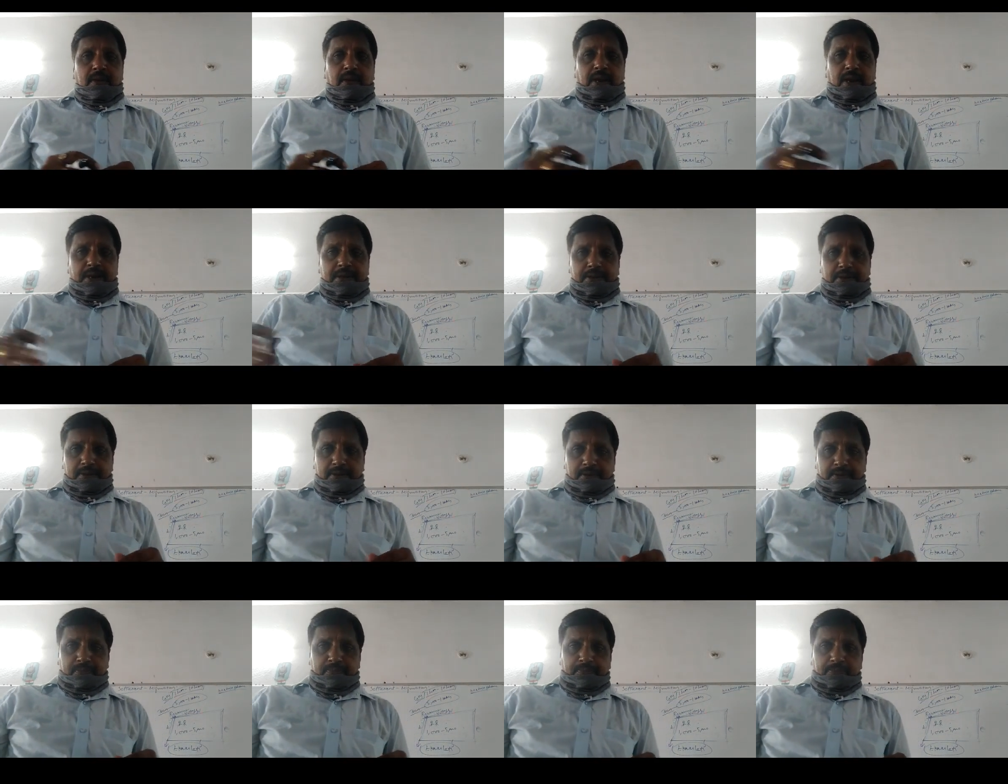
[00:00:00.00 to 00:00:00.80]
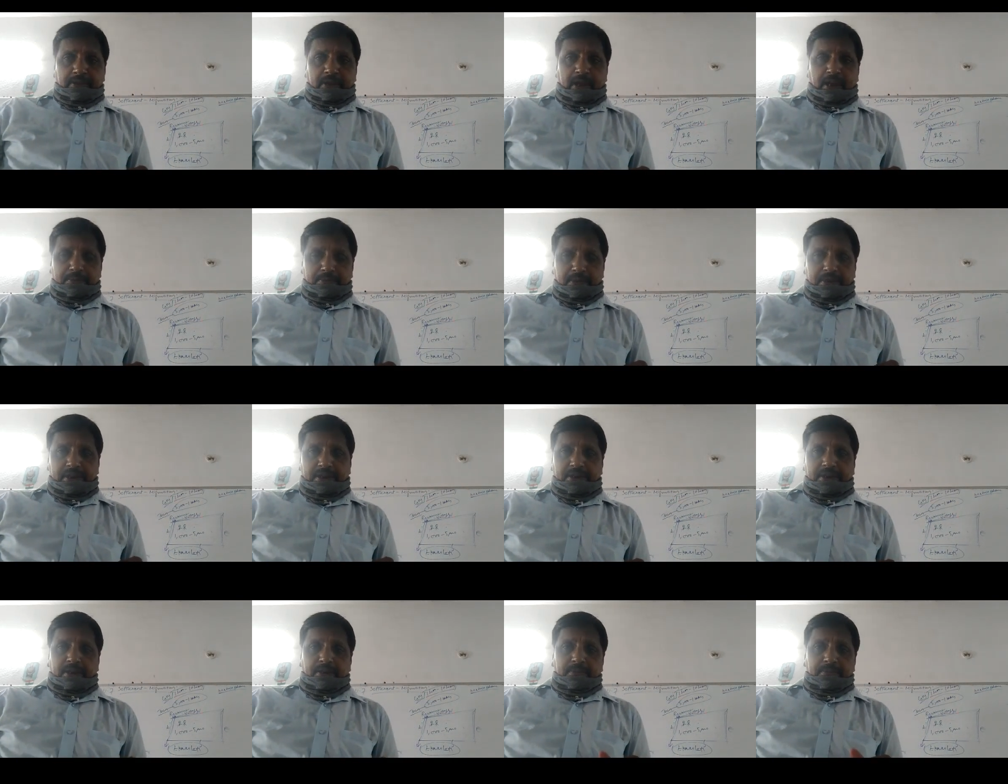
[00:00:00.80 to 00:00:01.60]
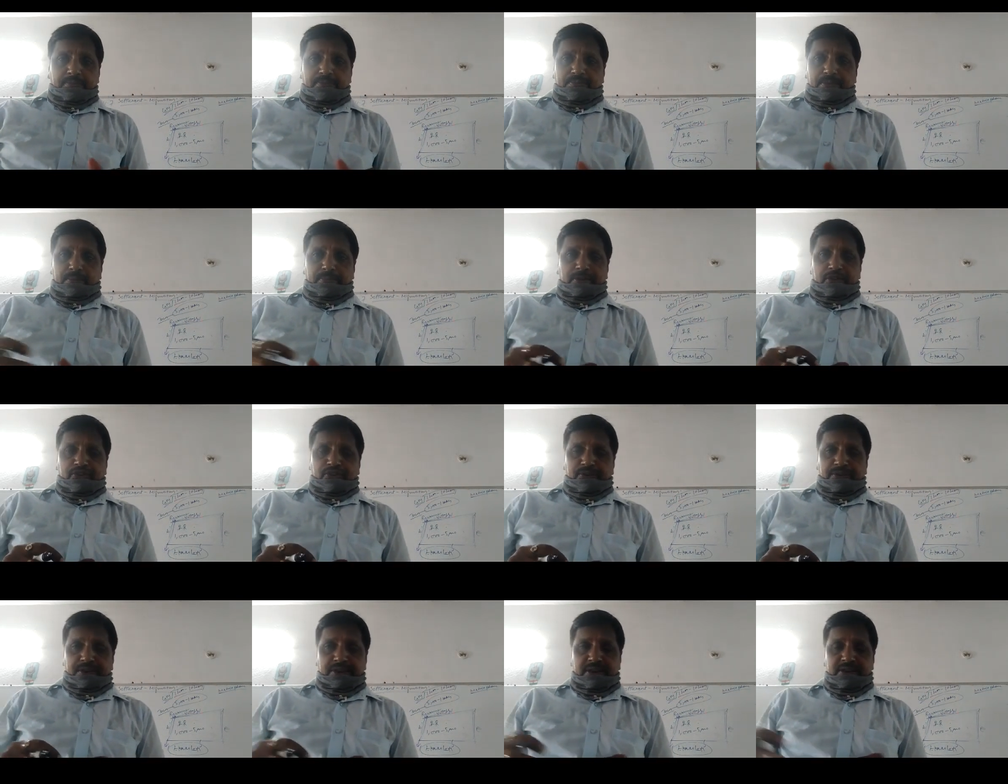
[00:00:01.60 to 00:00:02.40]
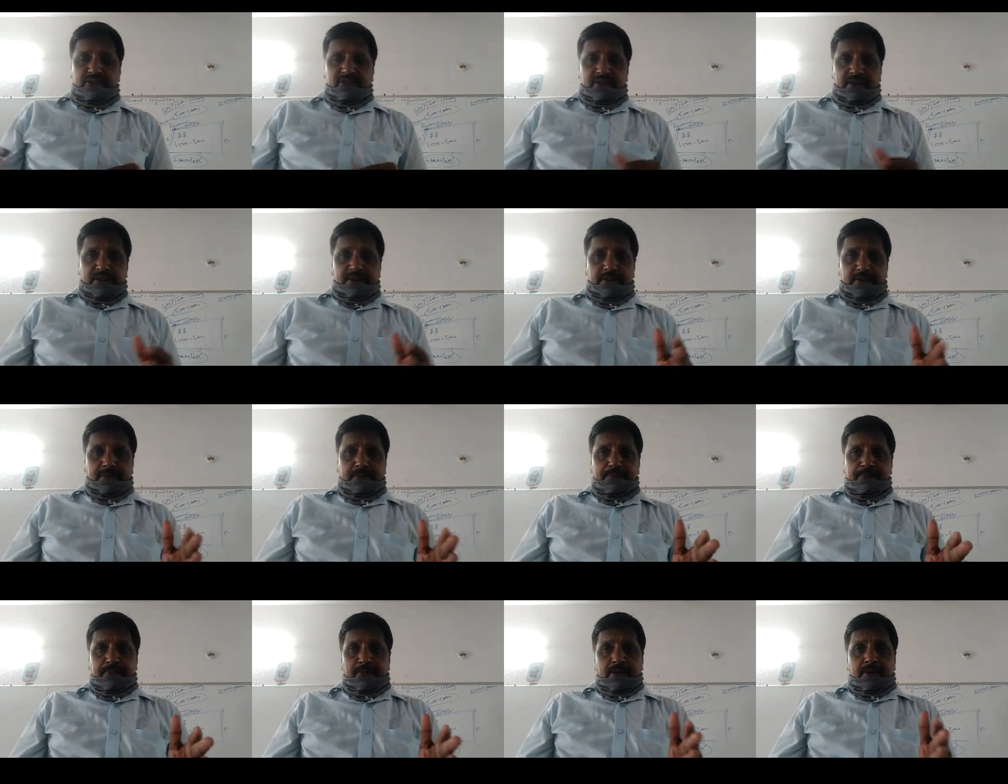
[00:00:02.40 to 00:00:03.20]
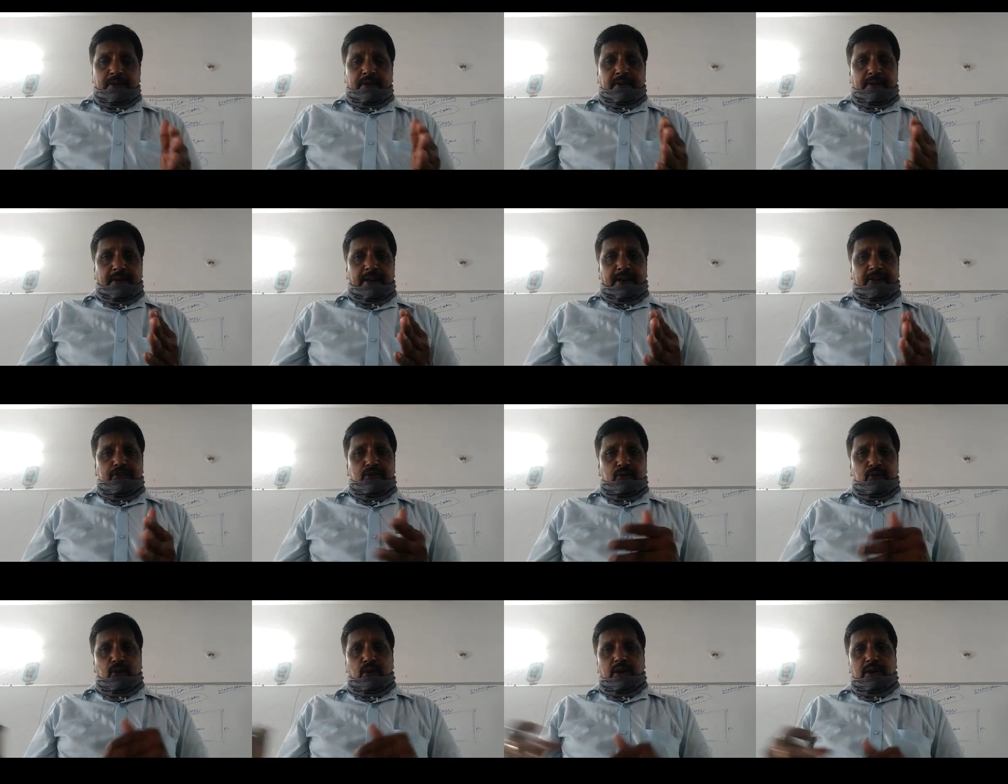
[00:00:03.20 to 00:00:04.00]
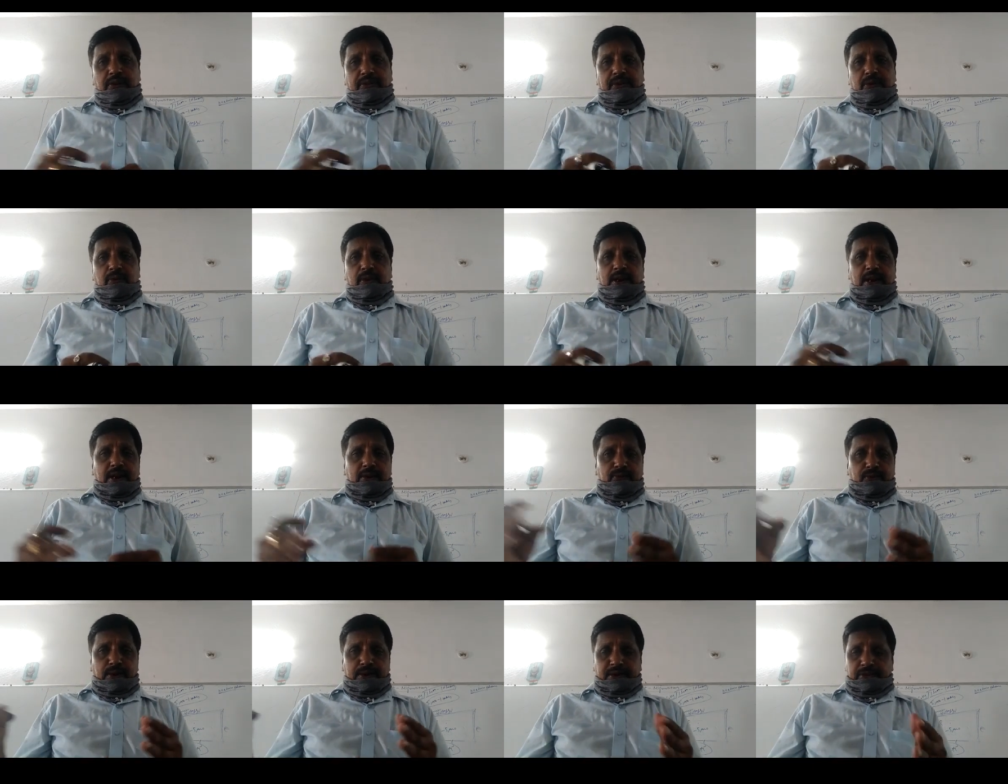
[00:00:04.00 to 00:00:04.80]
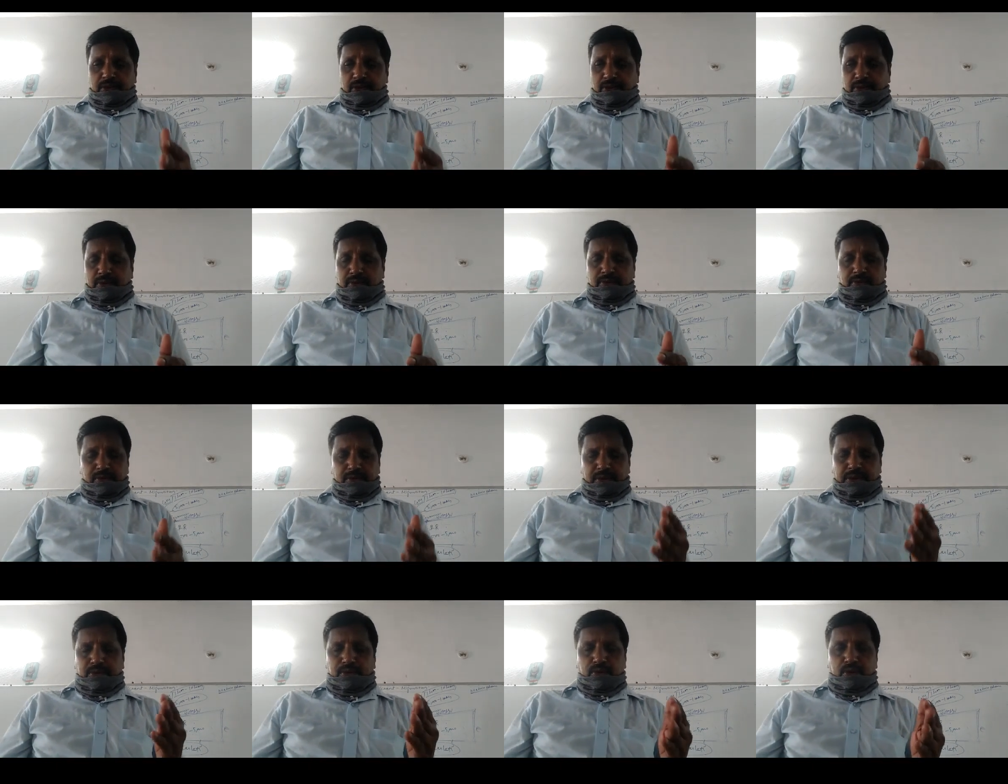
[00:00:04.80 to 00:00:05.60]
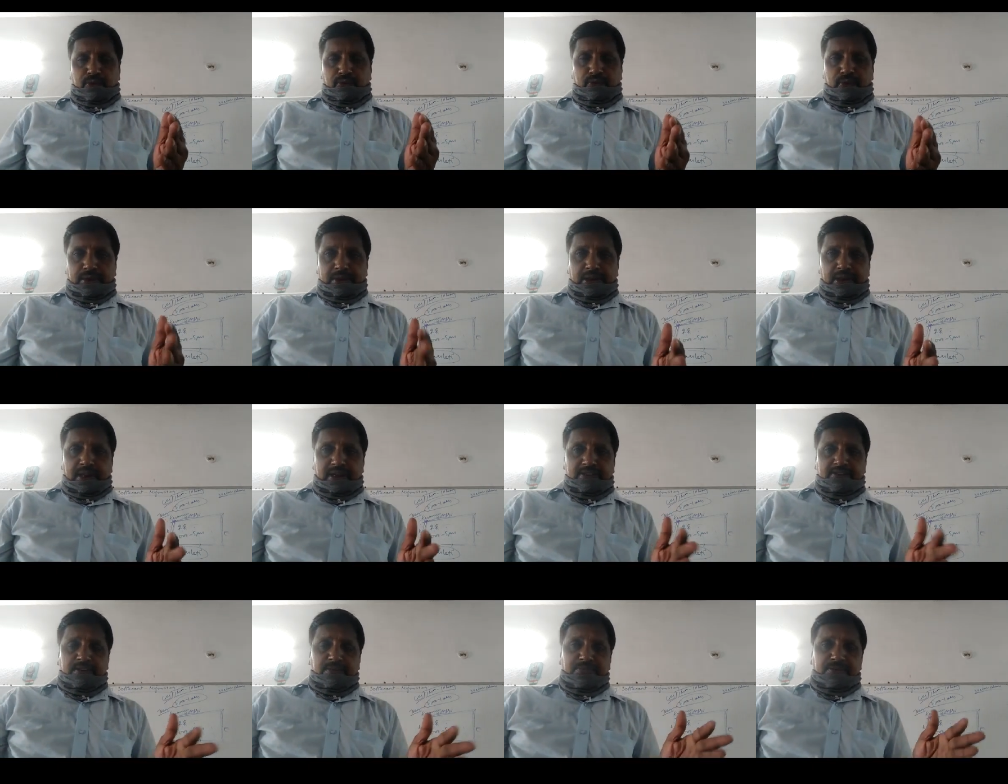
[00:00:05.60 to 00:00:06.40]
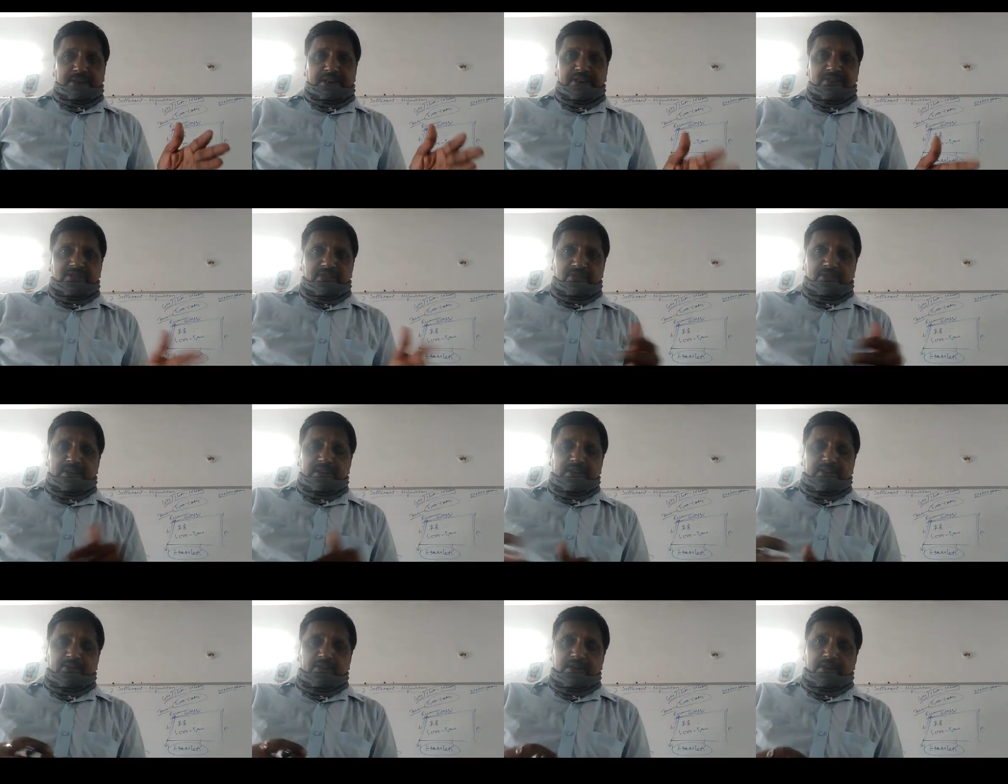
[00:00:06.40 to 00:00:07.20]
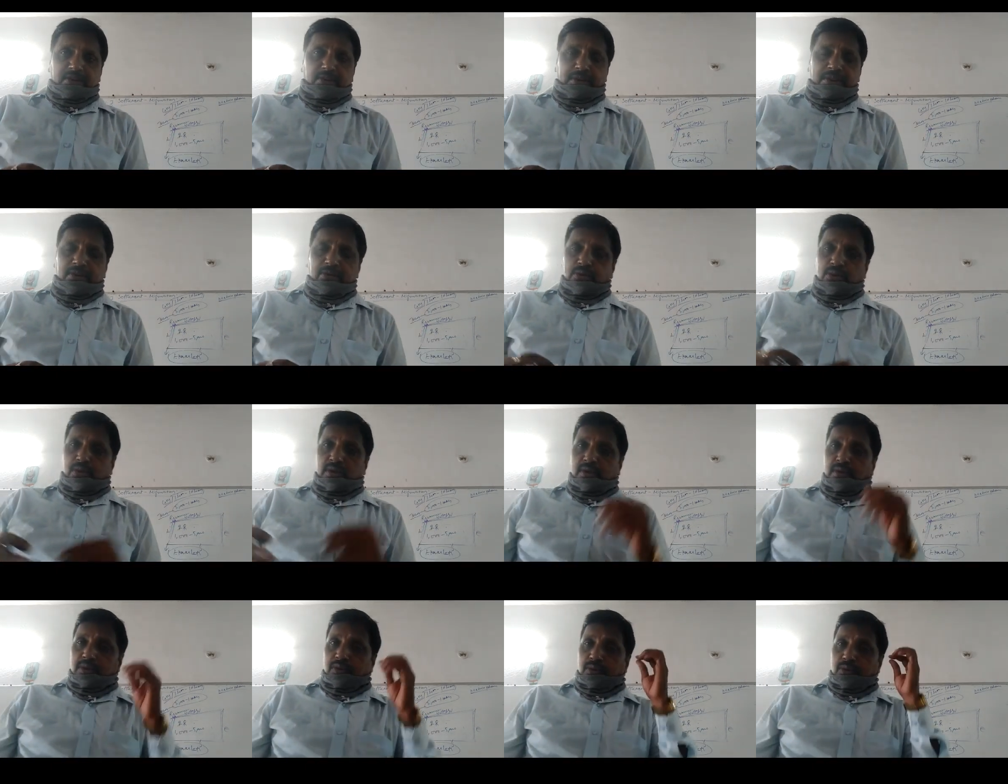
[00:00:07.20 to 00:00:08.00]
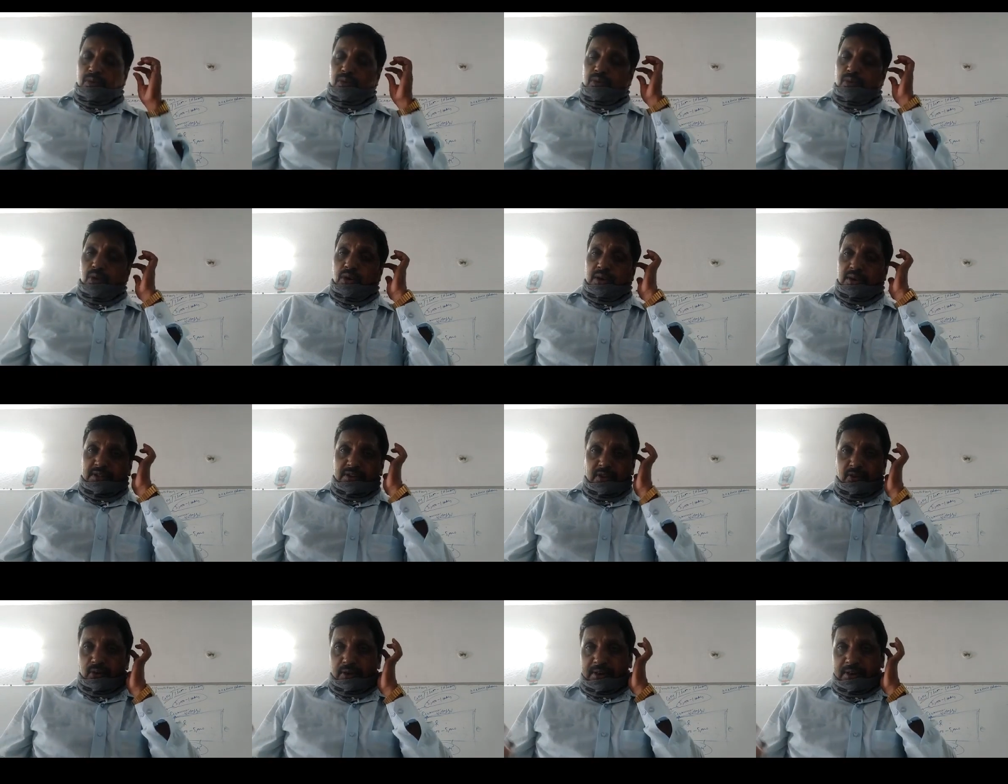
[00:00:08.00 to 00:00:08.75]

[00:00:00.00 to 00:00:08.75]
And urban area population, that is, and next Kolkata, 1 crore 40 lakhs something is given regarding Kolkata.